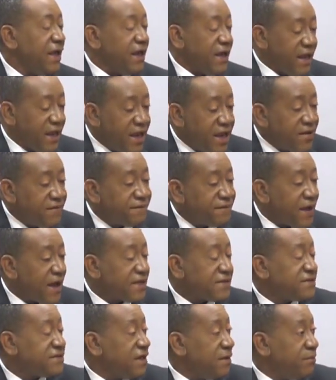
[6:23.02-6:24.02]
If
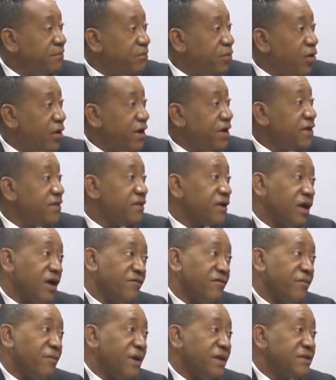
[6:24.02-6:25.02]
at some point the
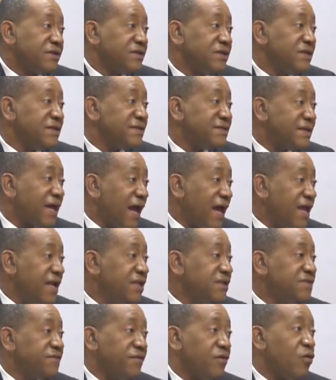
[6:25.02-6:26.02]
government
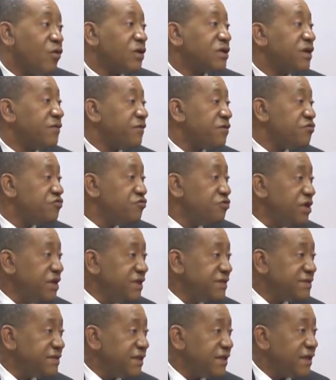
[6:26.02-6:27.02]
decides, for whatever
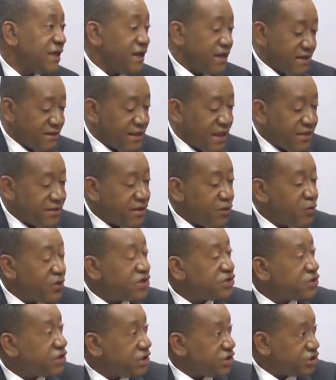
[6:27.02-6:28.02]
reason, that they
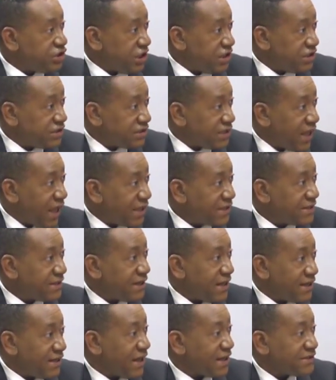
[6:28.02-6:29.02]
wish to change that,
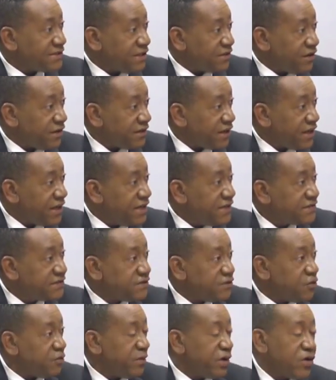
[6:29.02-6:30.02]
then that's another
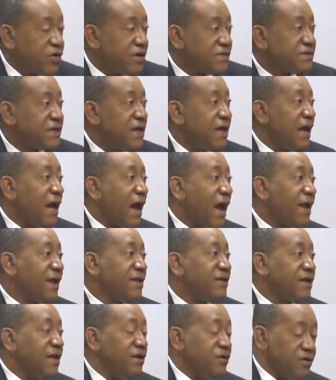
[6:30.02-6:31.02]
issue. Because I
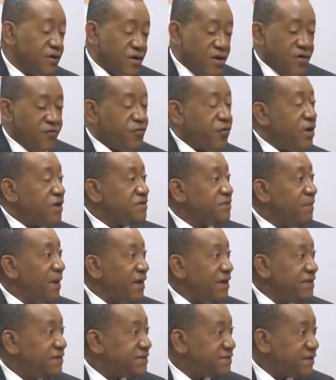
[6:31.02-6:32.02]
tell you, for as
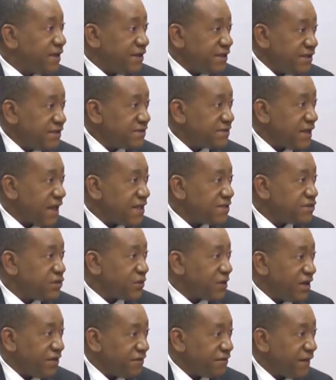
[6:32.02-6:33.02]
many studies as you
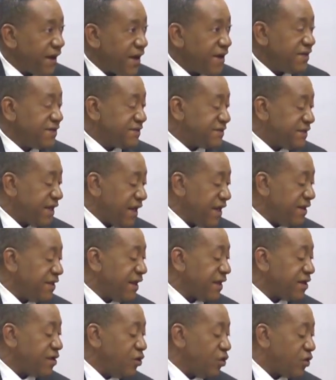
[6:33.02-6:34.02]
can find saying
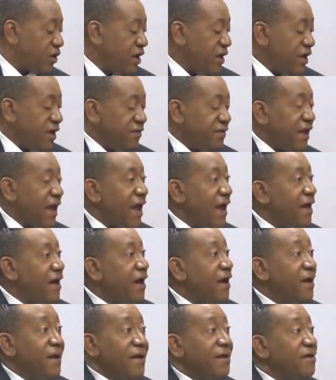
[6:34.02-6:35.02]
that, look, there
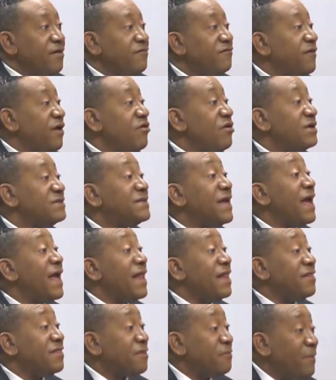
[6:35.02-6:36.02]
are various
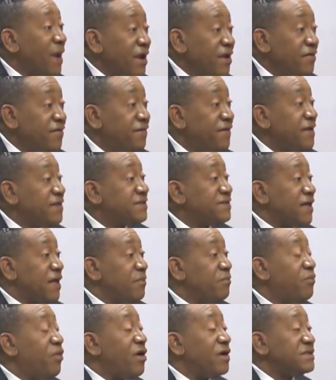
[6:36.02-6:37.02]
health benefits
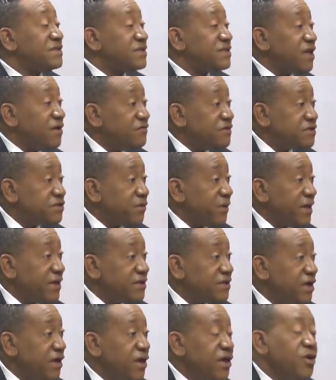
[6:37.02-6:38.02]
and positives to
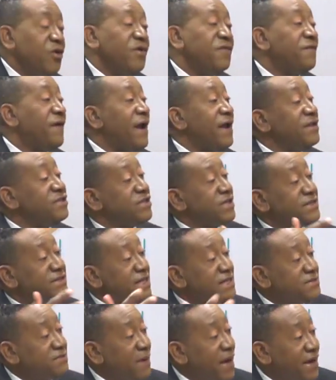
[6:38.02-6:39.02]
it, you'd find just
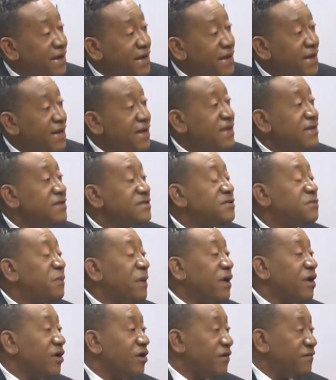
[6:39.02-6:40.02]
as many
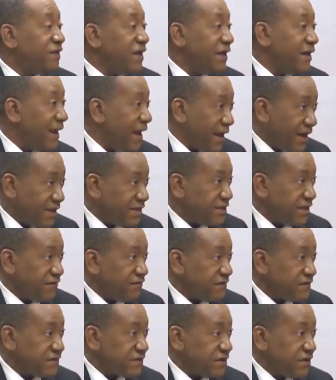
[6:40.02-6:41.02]
speaking of the
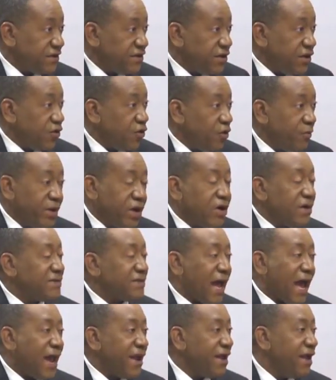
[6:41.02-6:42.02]
negatives, you know, because
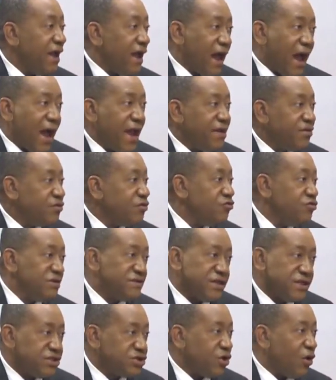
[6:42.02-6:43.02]
I do
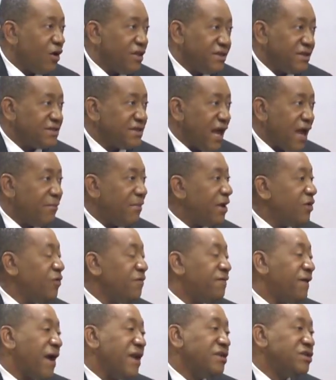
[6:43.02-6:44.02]
research all the time, and you
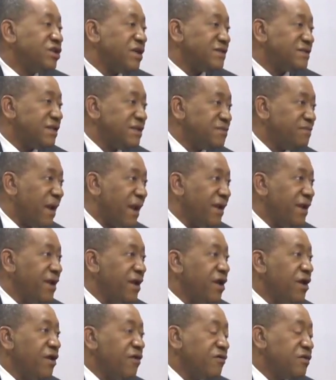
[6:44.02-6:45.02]
find just as
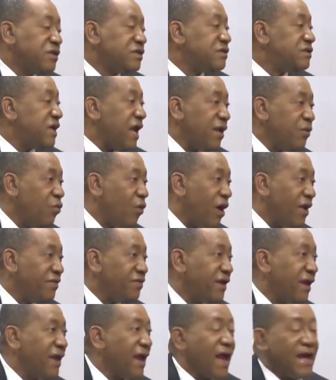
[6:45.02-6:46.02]
many saying one
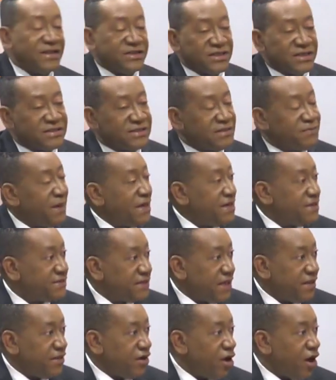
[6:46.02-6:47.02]
thing and just as many
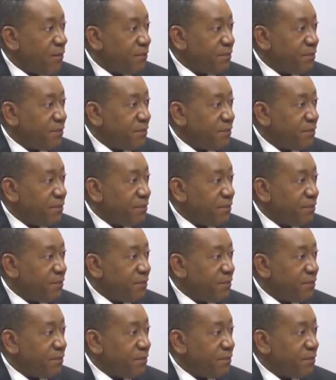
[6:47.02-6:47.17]
saying the opposite.